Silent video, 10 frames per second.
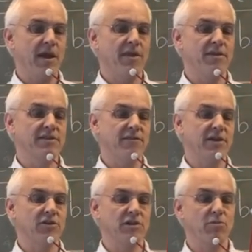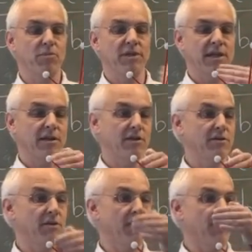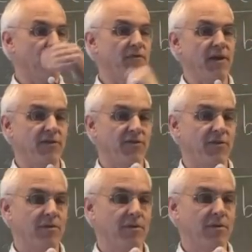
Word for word: and this vector is perpendicular to the third face.